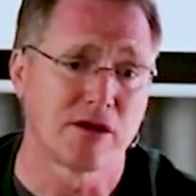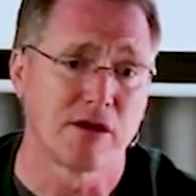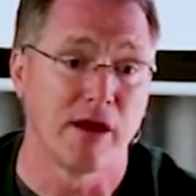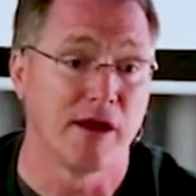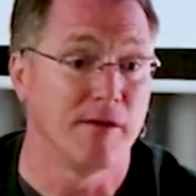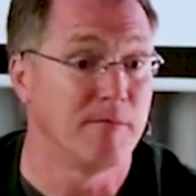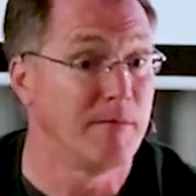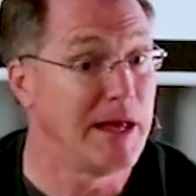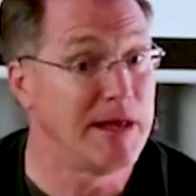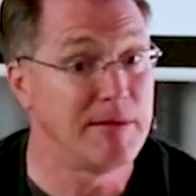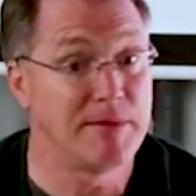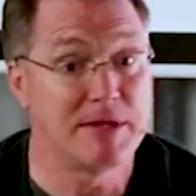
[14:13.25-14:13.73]

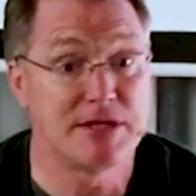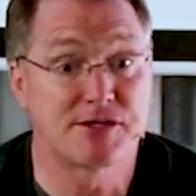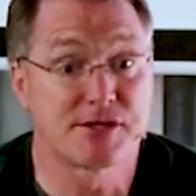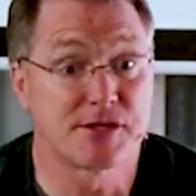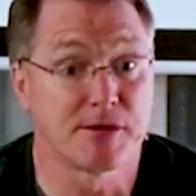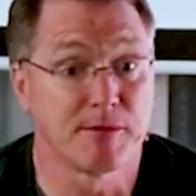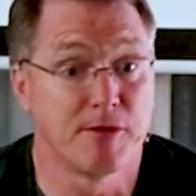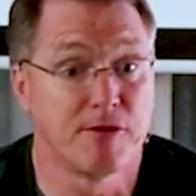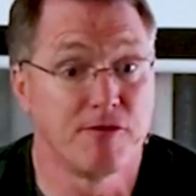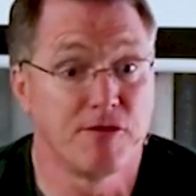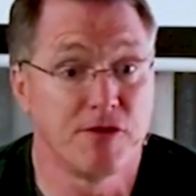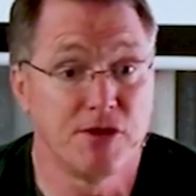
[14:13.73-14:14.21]
and maybe
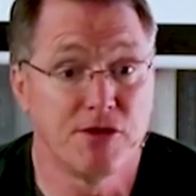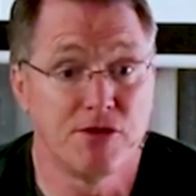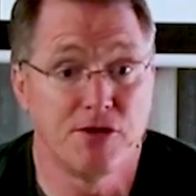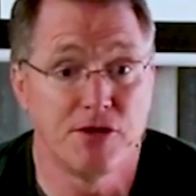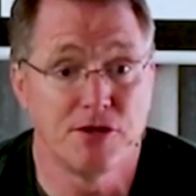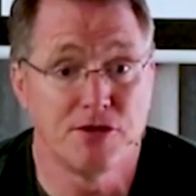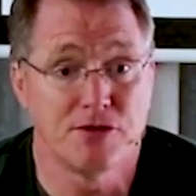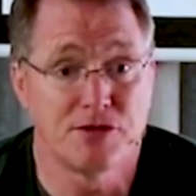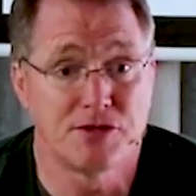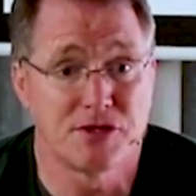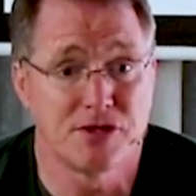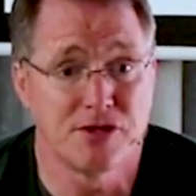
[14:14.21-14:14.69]
some of you
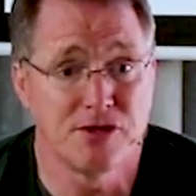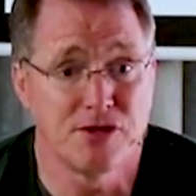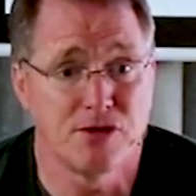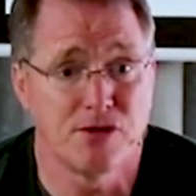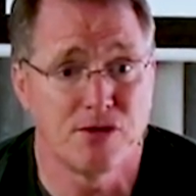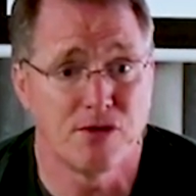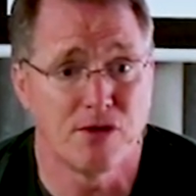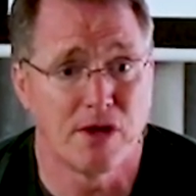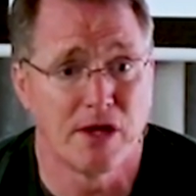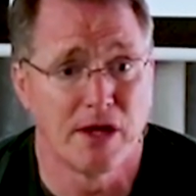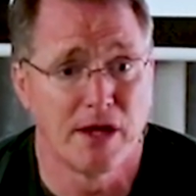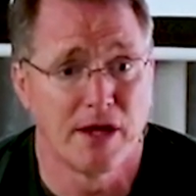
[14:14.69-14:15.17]
do
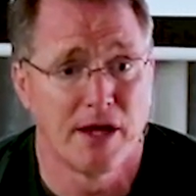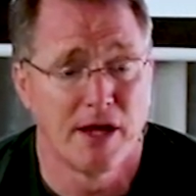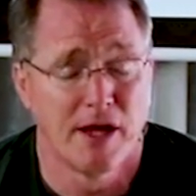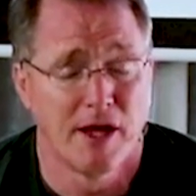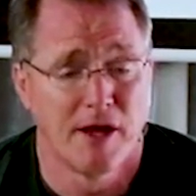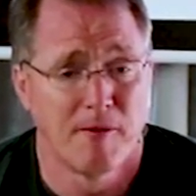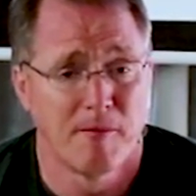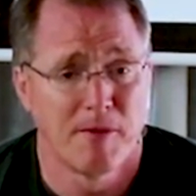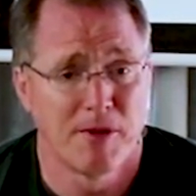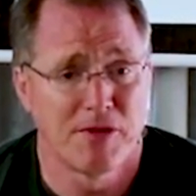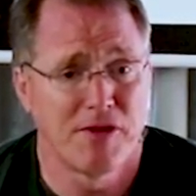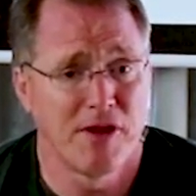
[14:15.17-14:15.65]
too.
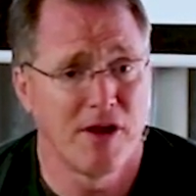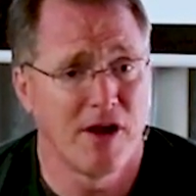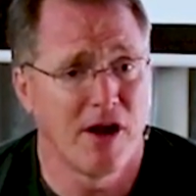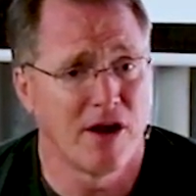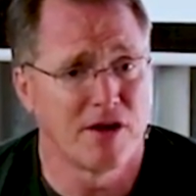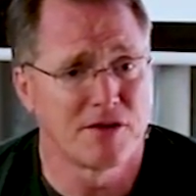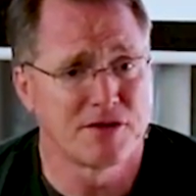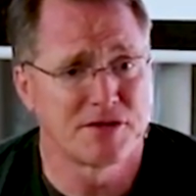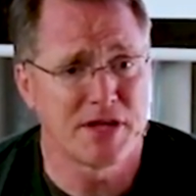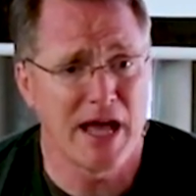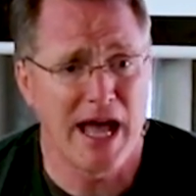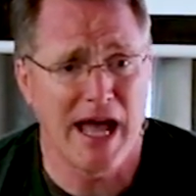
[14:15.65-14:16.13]
But there
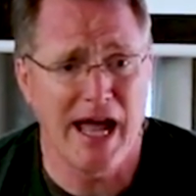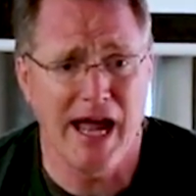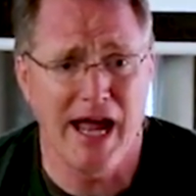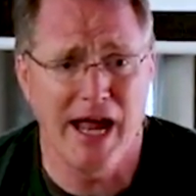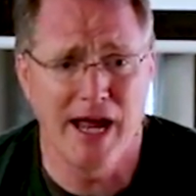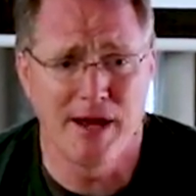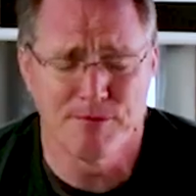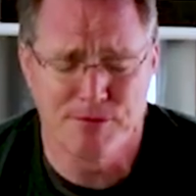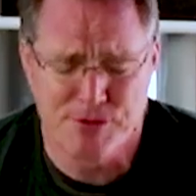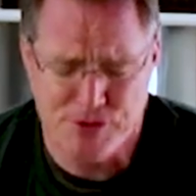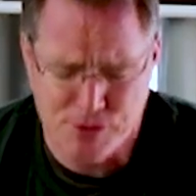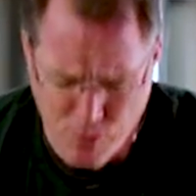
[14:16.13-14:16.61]
are
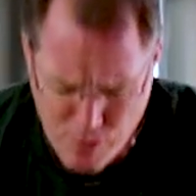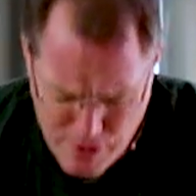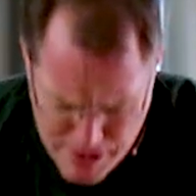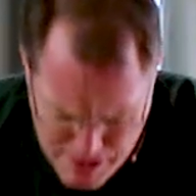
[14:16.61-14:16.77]
times